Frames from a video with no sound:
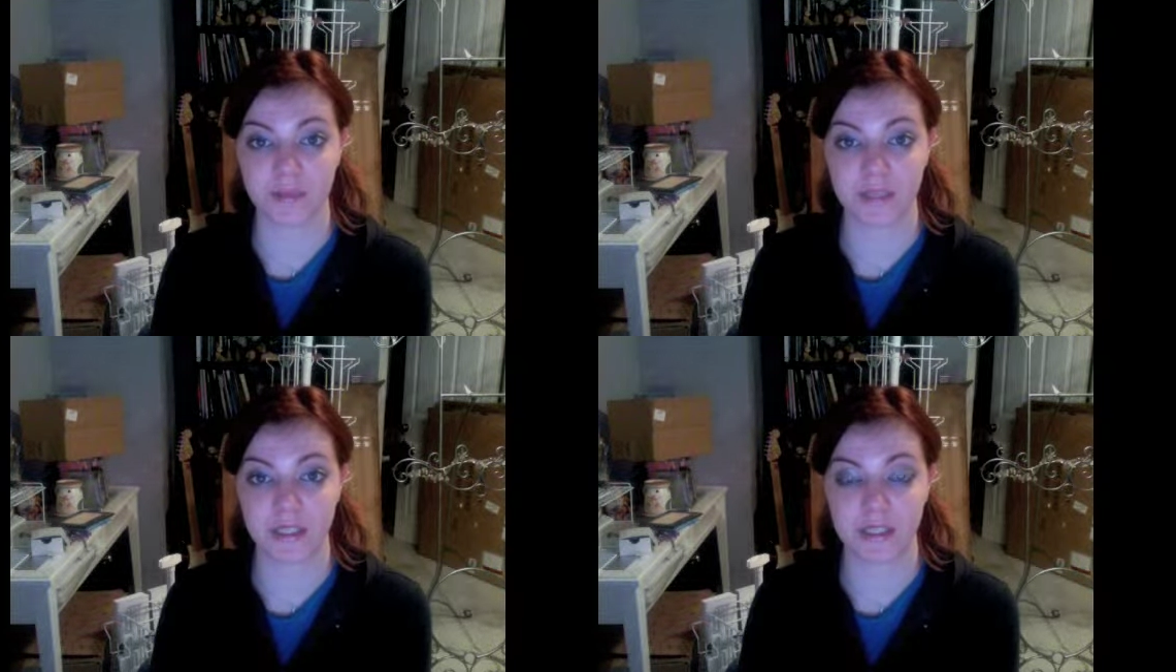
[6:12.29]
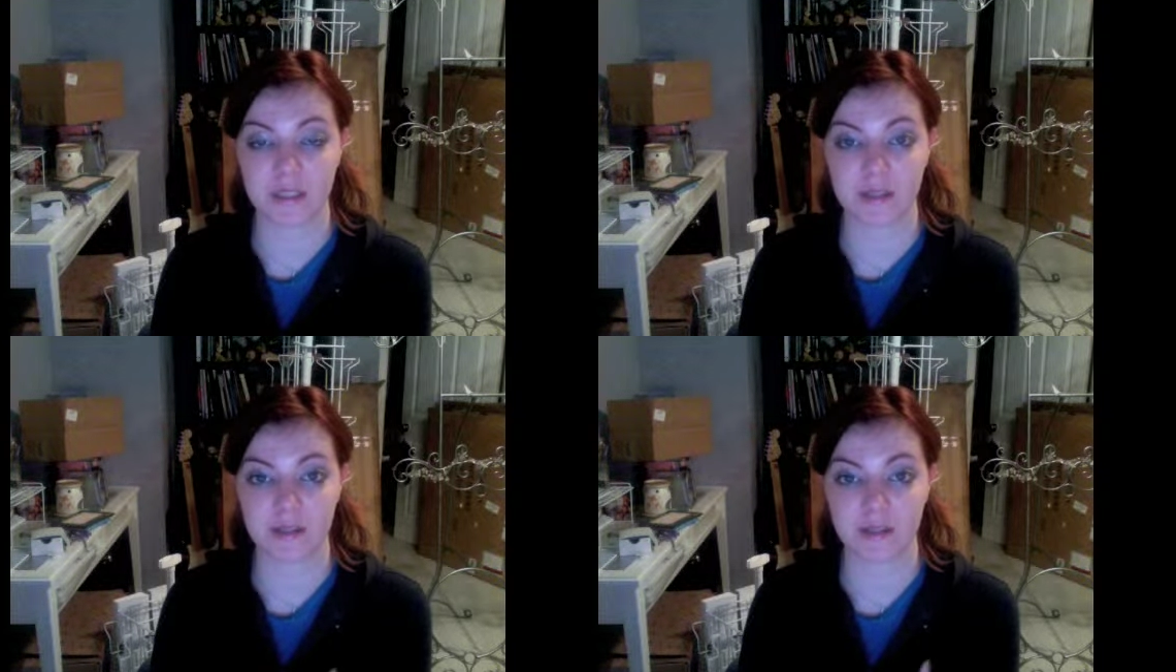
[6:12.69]

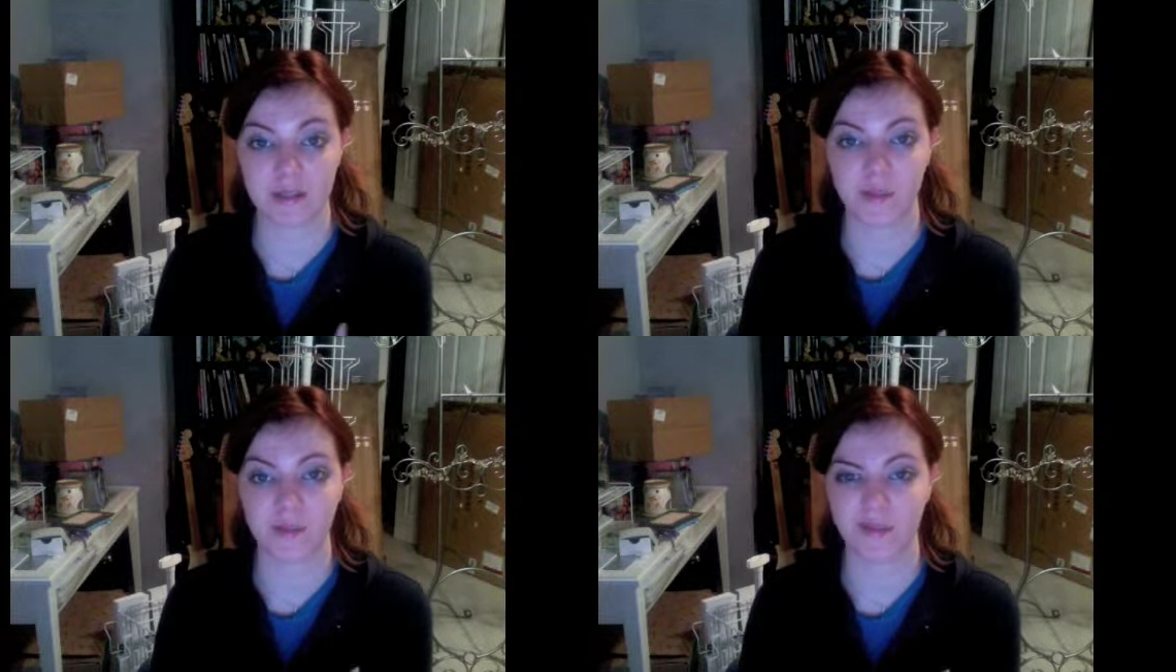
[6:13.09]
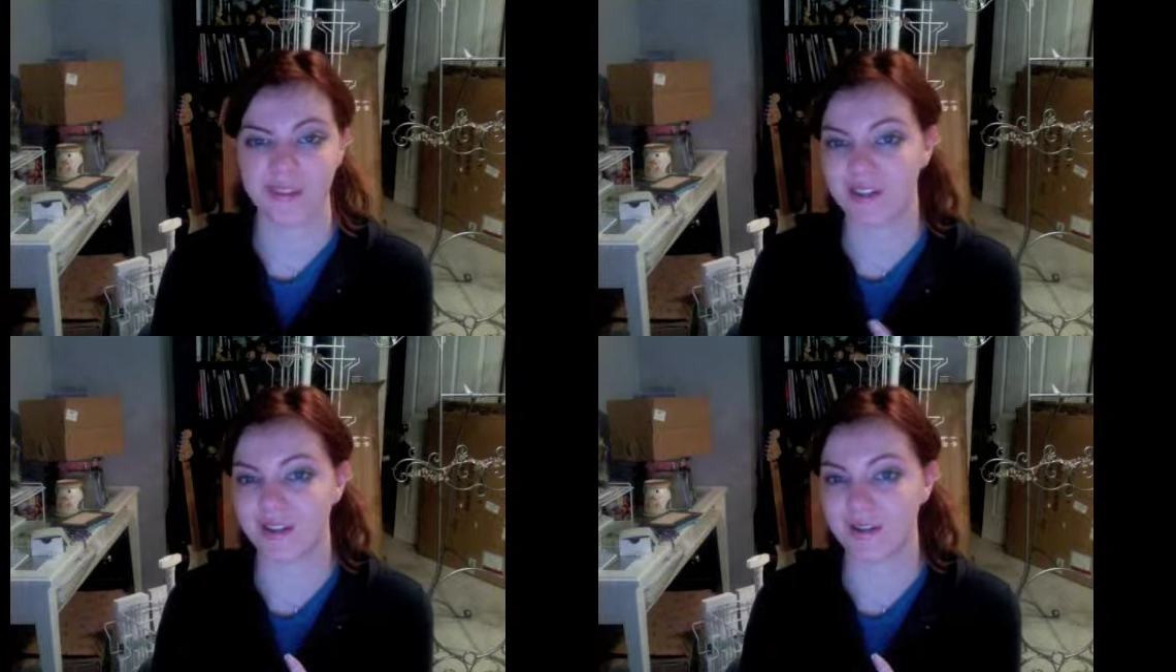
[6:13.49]
because I'm a really
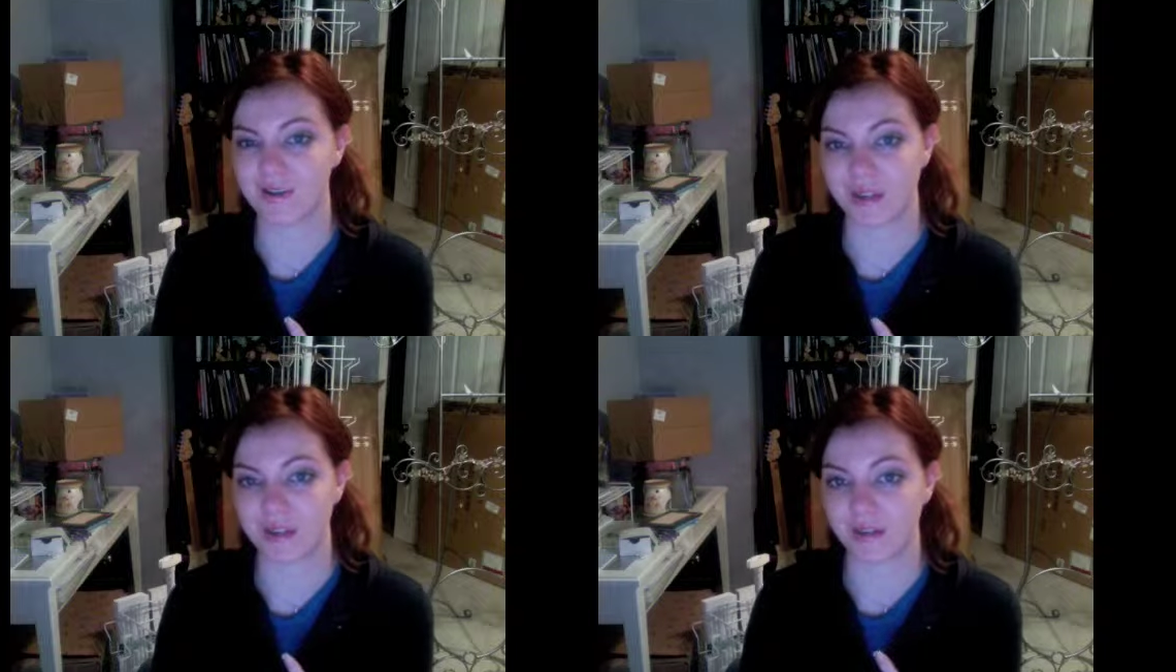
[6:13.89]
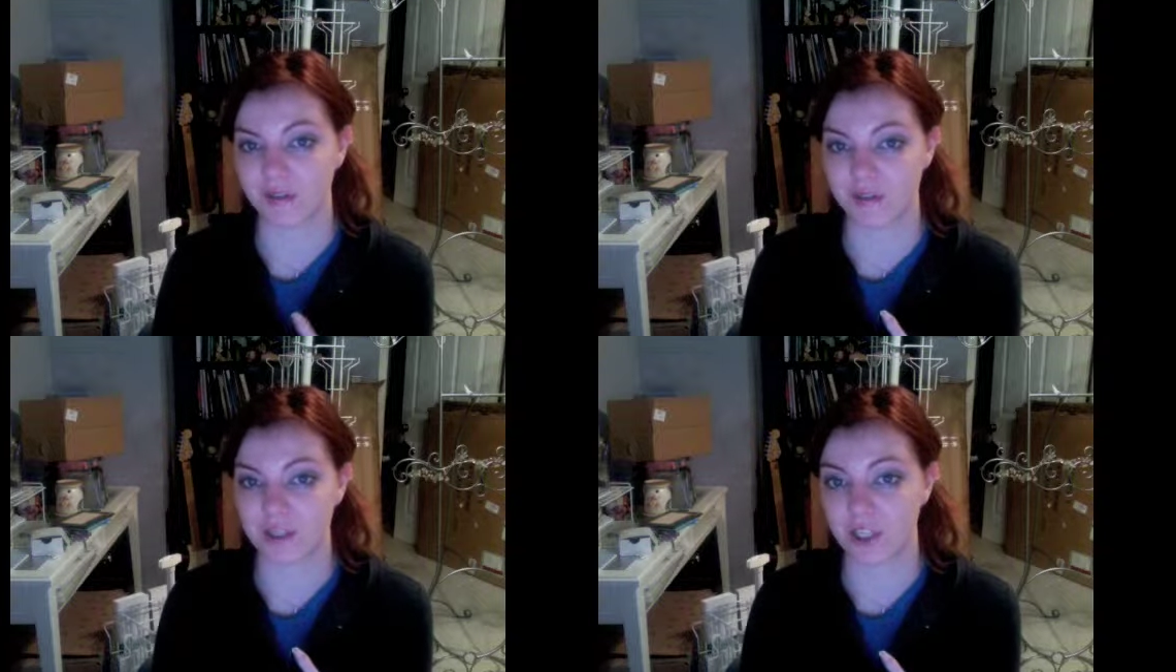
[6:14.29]
quick
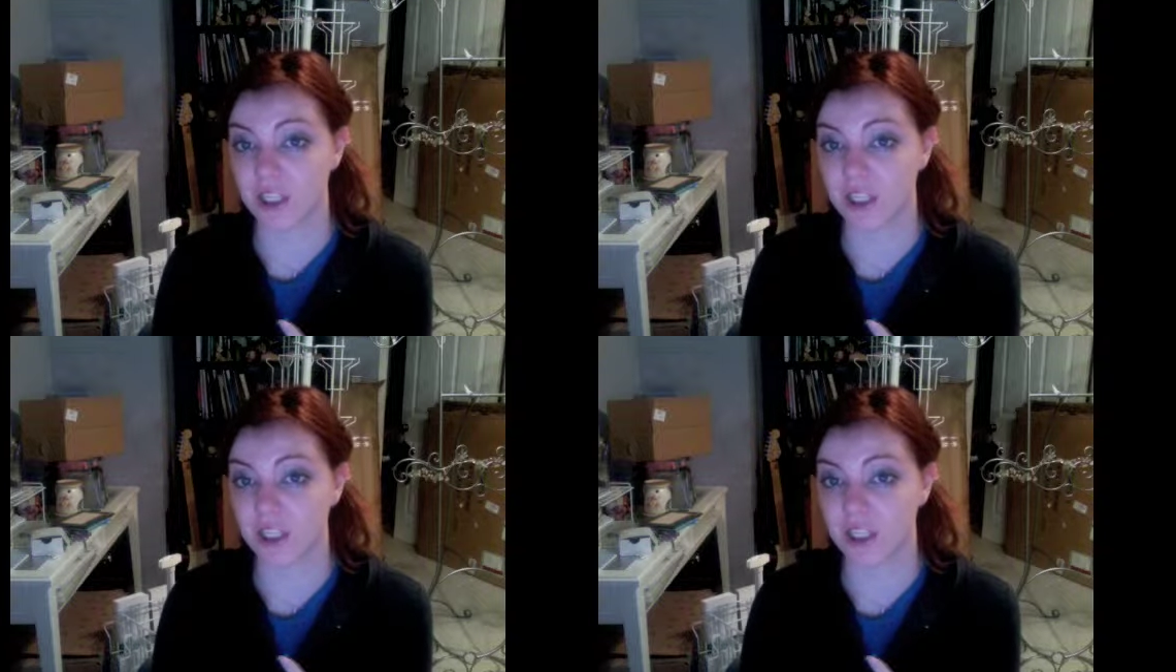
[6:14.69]
reader.